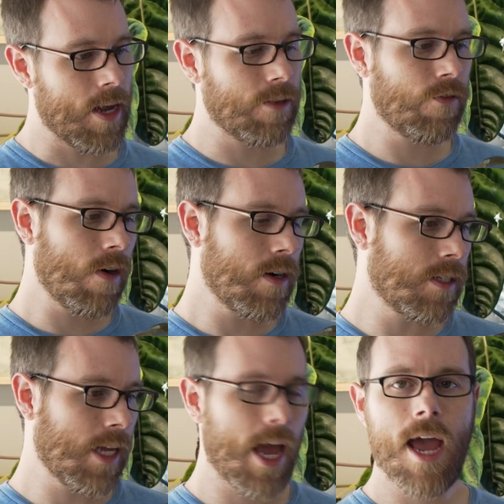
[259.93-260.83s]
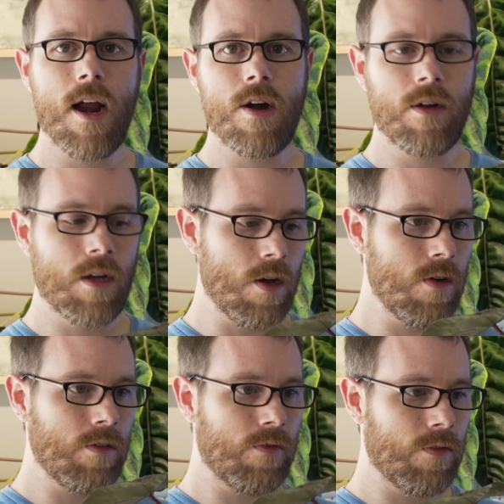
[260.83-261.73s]
as far as care
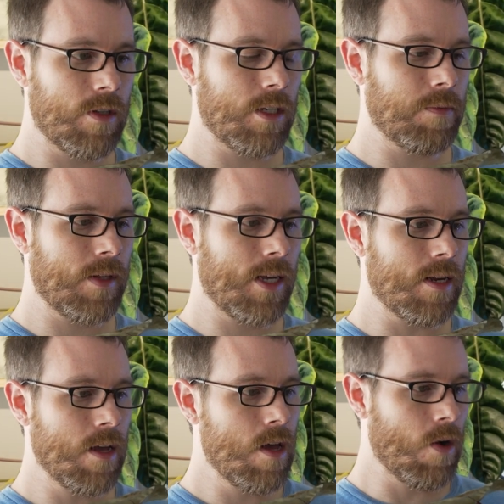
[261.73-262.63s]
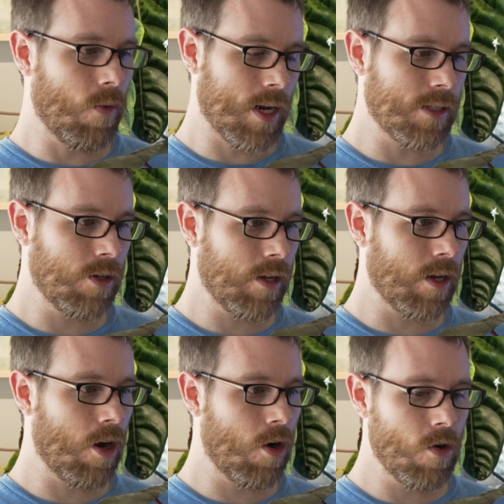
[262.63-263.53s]
goes for this plant, when I took
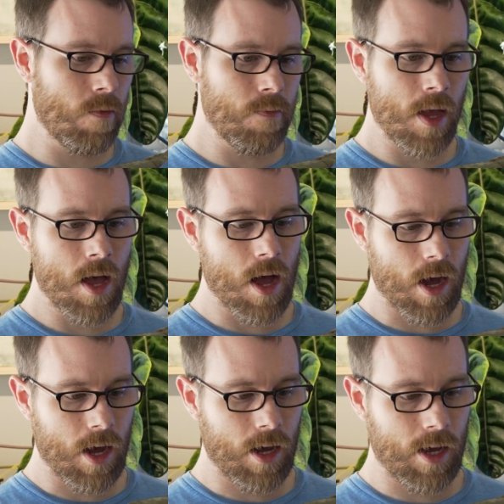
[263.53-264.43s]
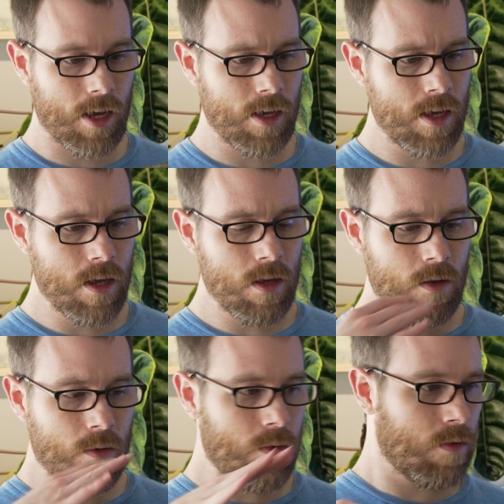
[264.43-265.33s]
it home, I
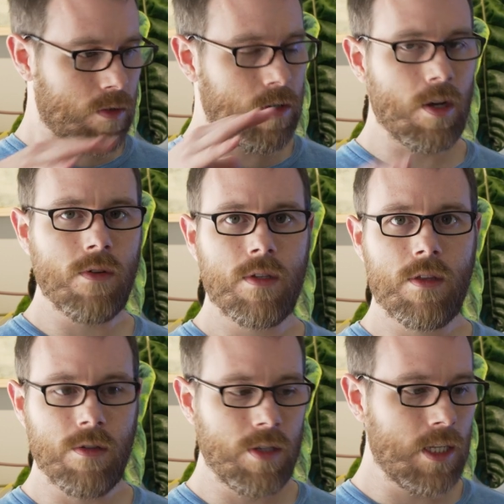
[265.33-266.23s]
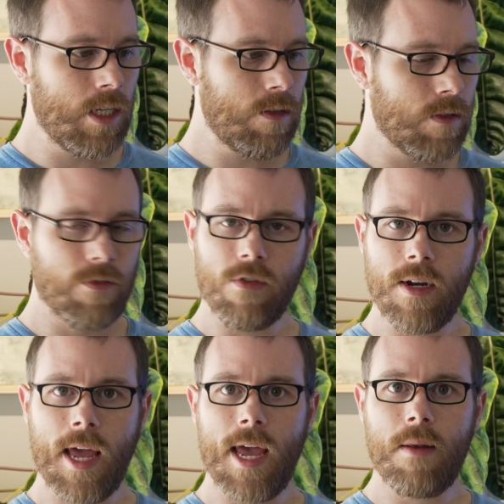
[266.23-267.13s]
soaked the leaves
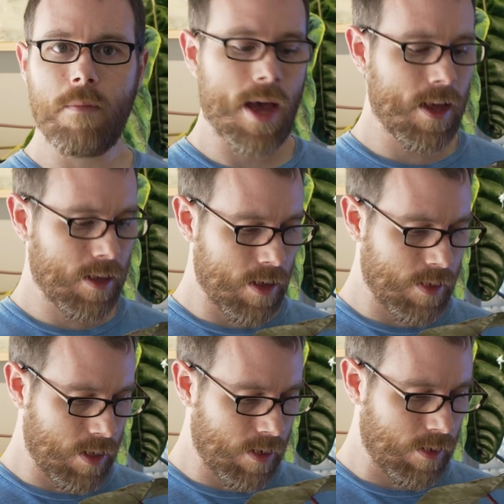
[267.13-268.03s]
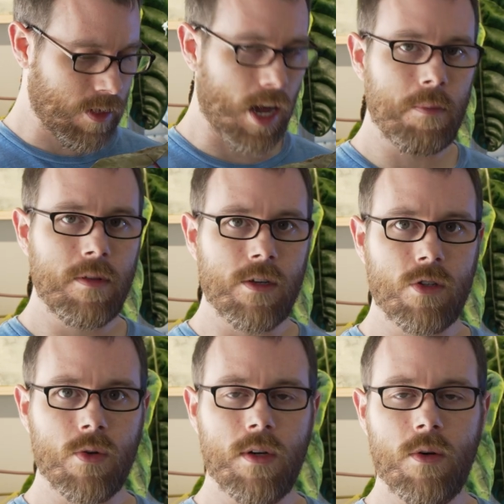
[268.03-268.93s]
front and back and then the top of the
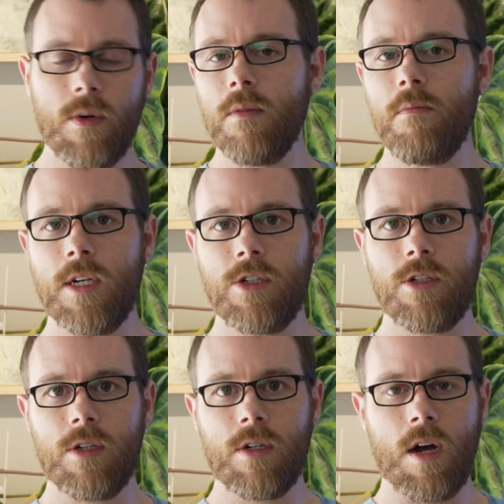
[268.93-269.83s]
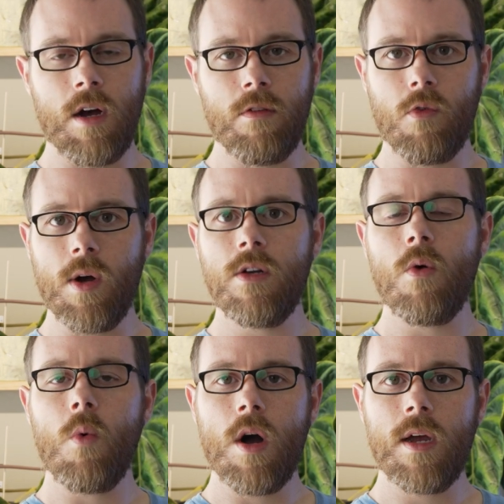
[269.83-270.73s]
soil with a mixture of
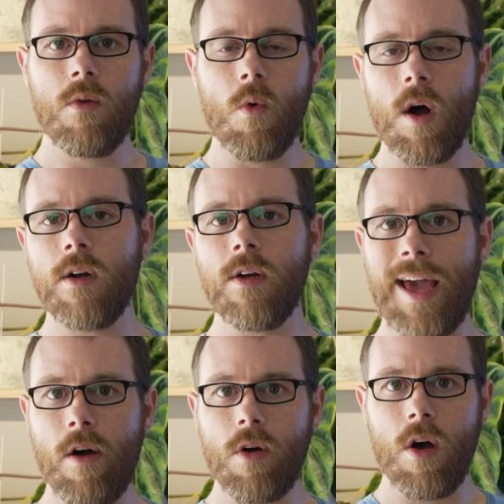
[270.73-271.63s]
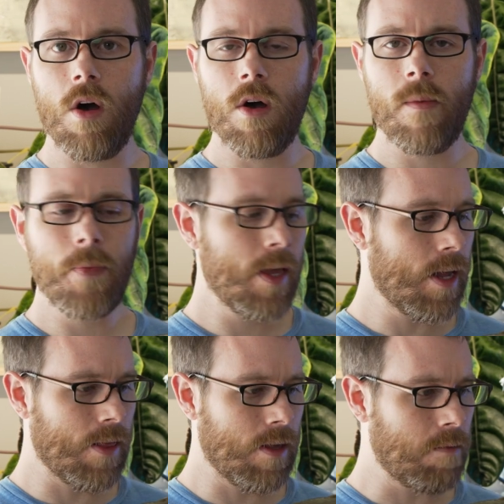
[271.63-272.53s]
1-to-1 water and alcohol,
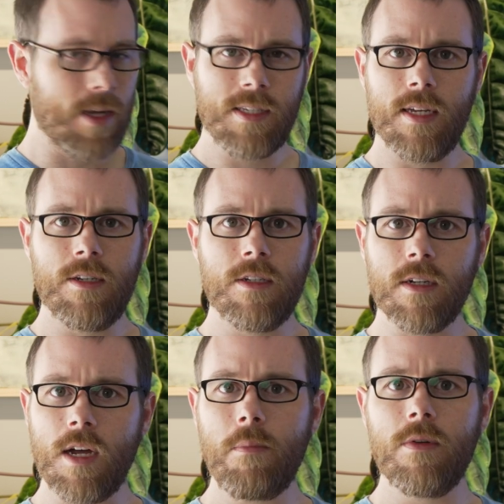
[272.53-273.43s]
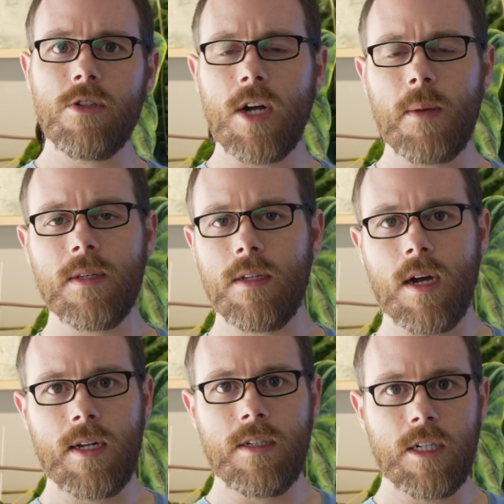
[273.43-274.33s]
and then mixed in just a couple drops of
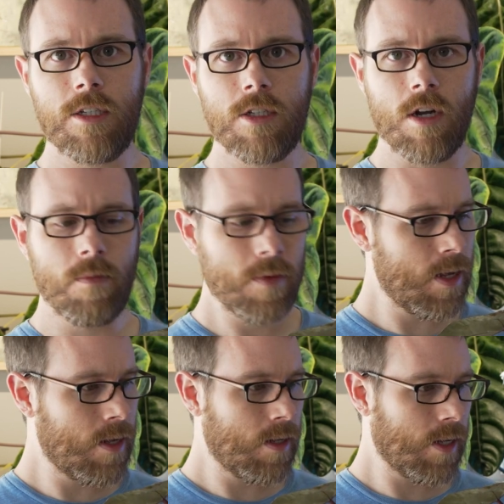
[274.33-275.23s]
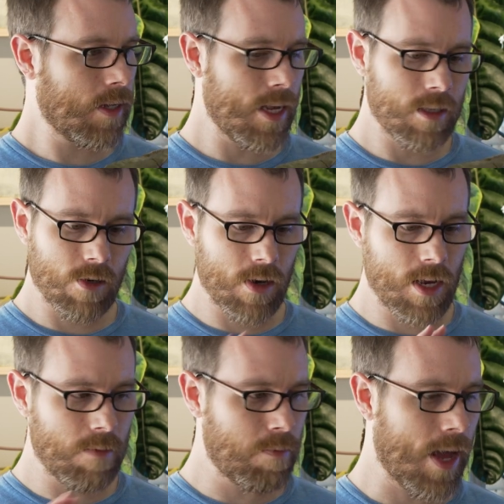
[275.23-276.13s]
Dawn dish soap in case there are
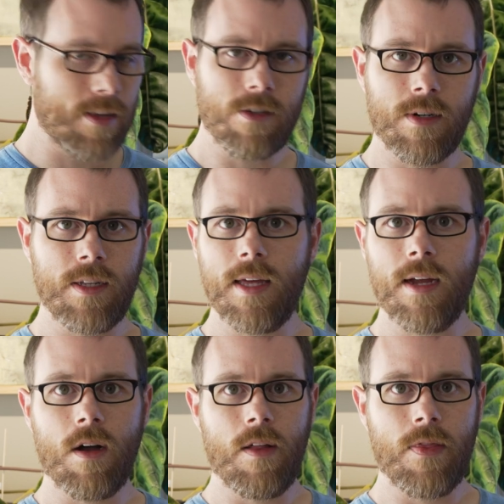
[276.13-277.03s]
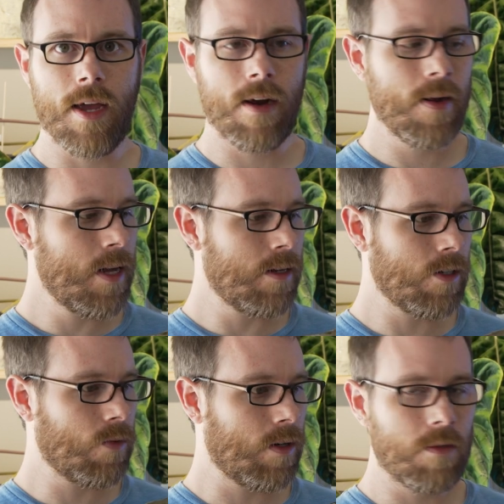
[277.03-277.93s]
any pests or anything on there.
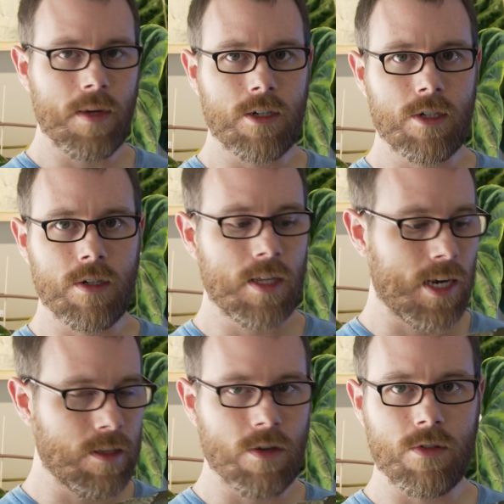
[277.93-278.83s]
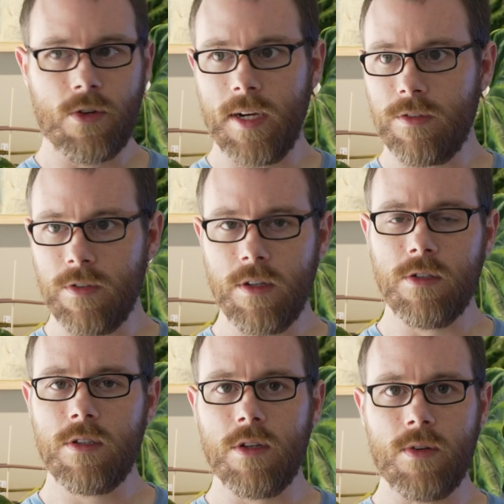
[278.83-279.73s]
Just wanted to make sure that I don't transfer
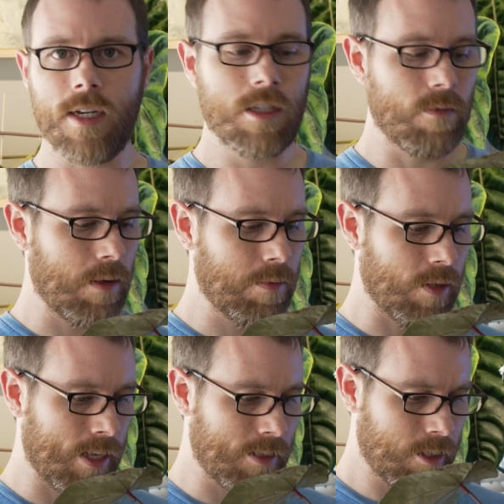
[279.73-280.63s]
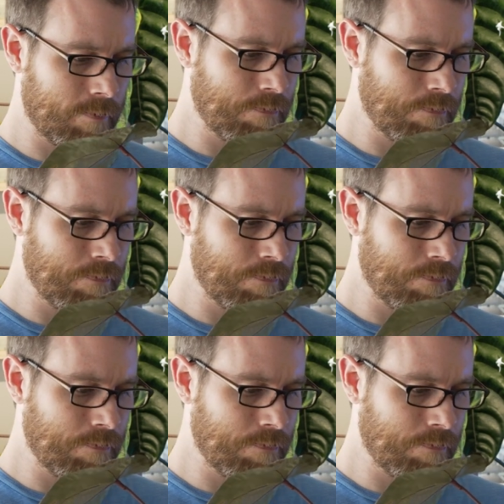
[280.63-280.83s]
those to the rest of my plants.